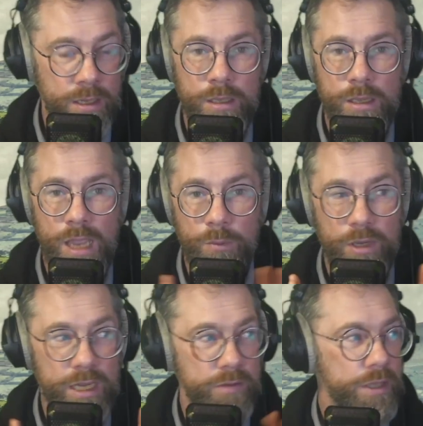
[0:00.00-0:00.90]
And we'll
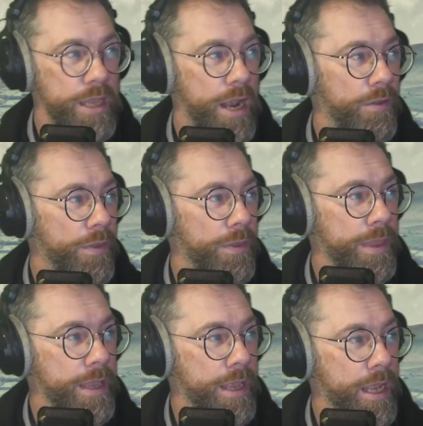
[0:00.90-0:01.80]
leave it there.
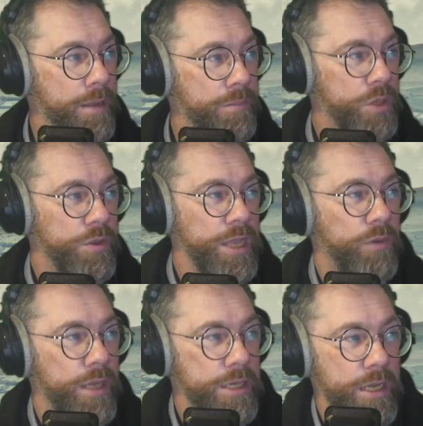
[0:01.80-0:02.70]
So thanks for
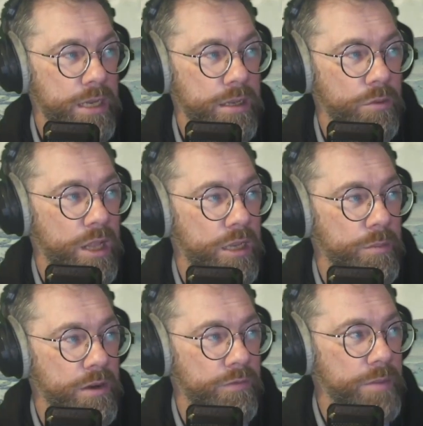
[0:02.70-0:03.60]
listening. I welcome your
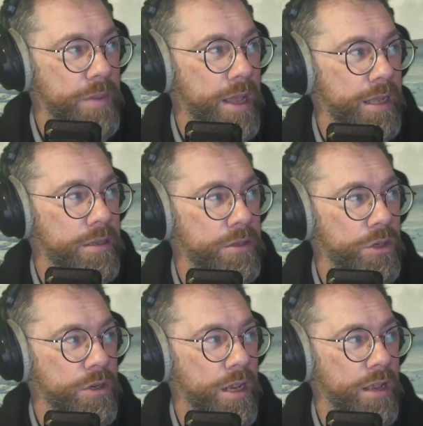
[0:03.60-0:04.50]
feedback, should
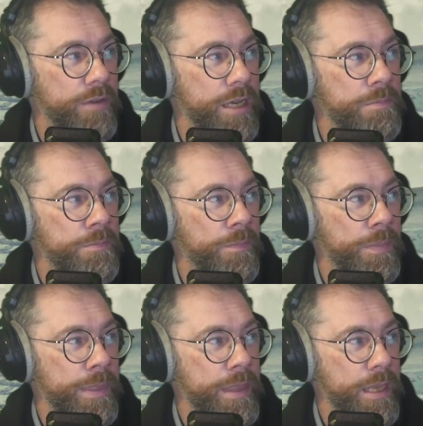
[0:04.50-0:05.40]
you have any.
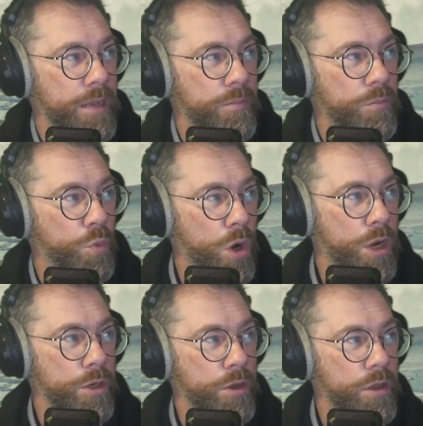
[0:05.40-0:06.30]
I'm
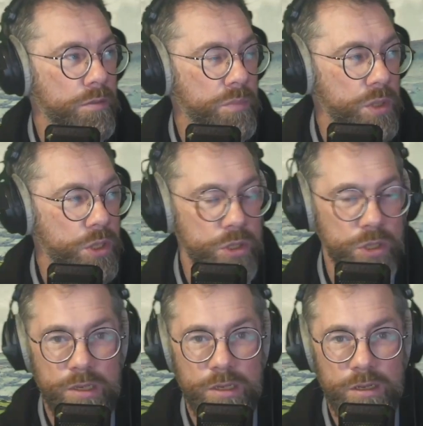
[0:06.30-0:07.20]
working on
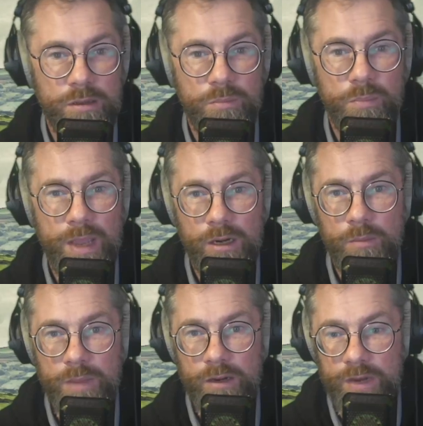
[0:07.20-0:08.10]
producing better and
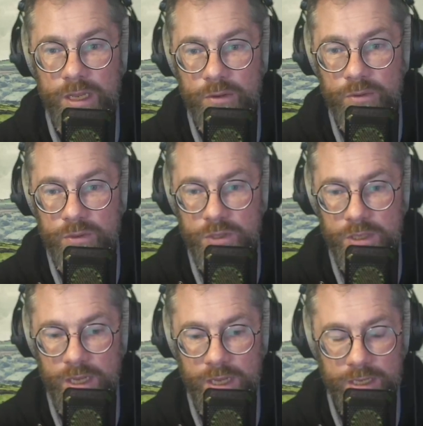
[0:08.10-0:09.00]
better videos
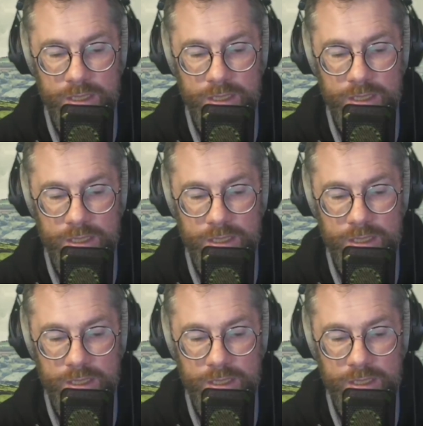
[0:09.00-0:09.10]
and